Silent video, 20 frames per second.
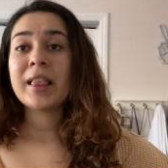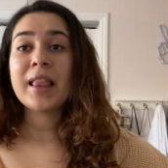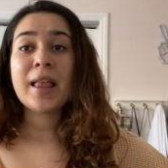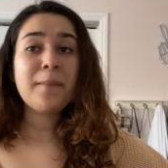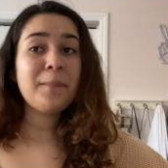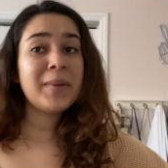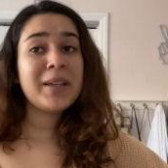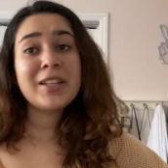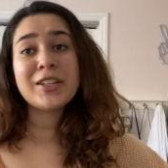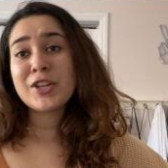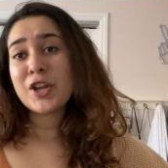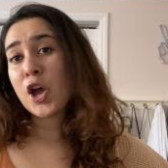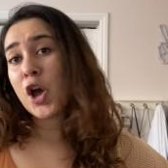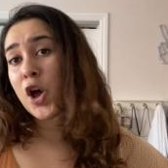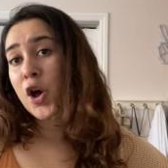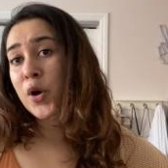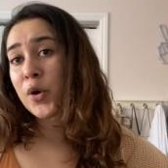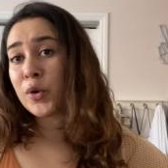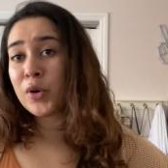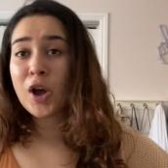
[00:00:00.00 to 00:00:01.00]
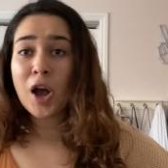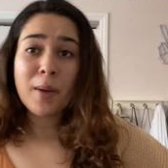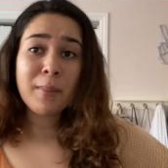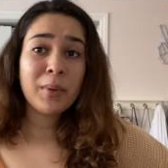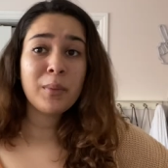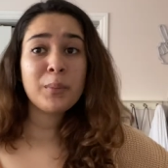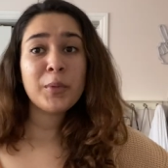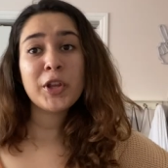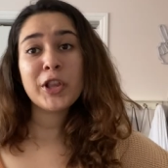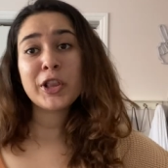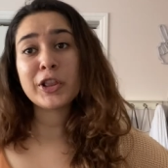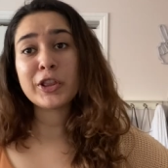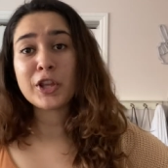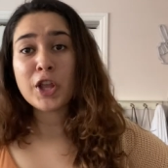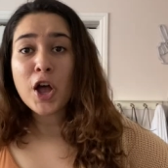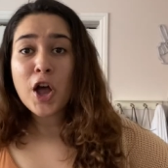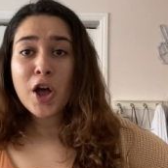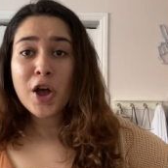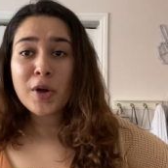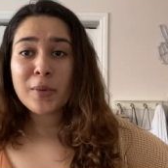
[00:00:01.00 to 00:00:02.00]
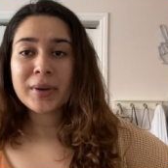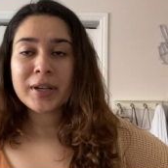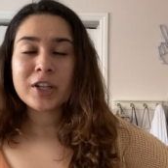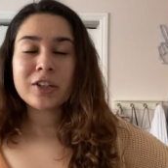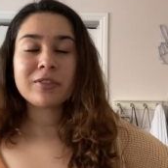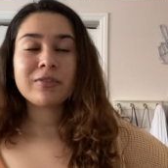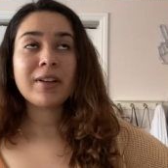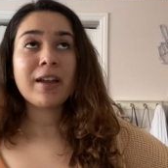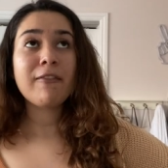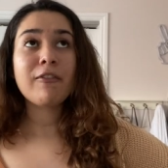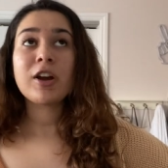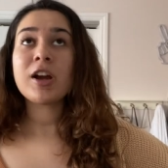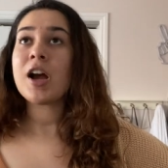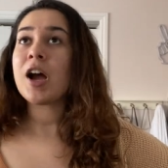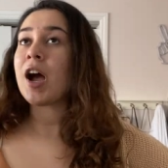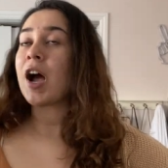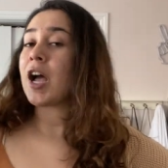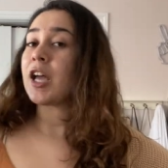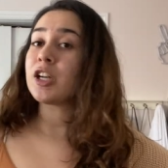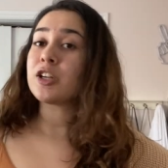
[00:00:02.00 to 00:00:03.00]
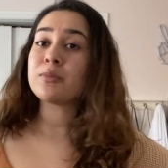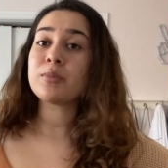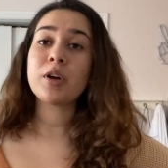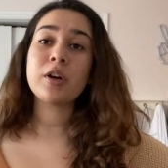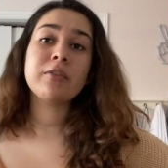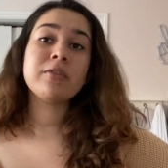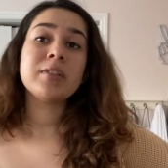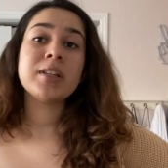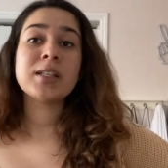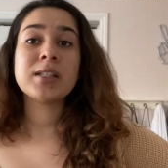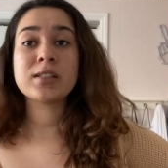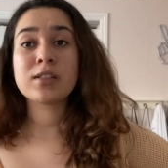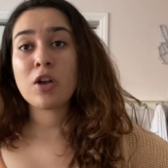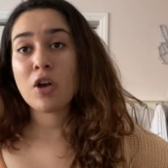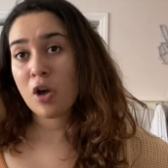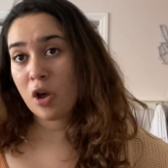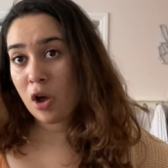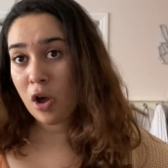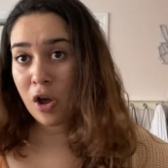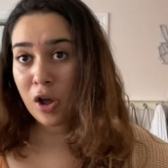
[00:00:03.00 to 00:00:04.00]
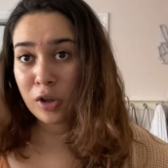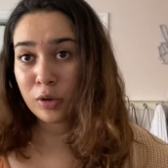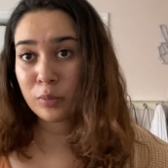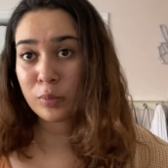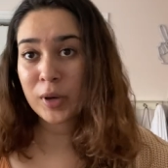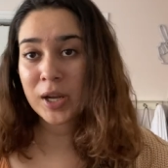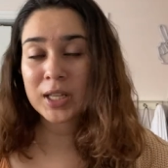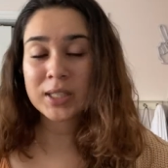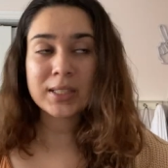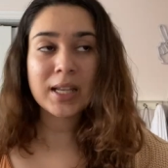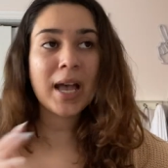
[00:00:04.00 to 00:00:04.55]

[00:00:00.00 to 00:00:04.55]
let me know, comment below what your favorite item of this haul was.